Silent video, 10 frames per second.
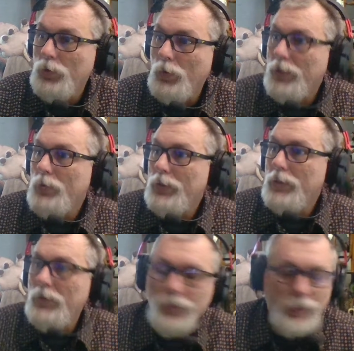23
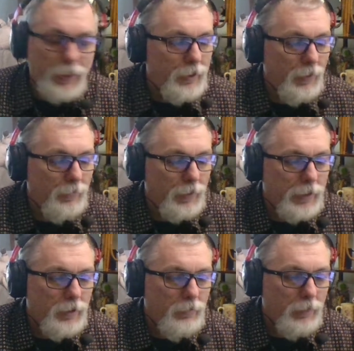years, says something
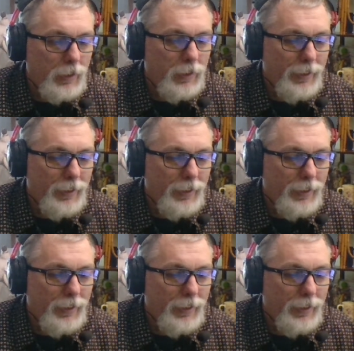to me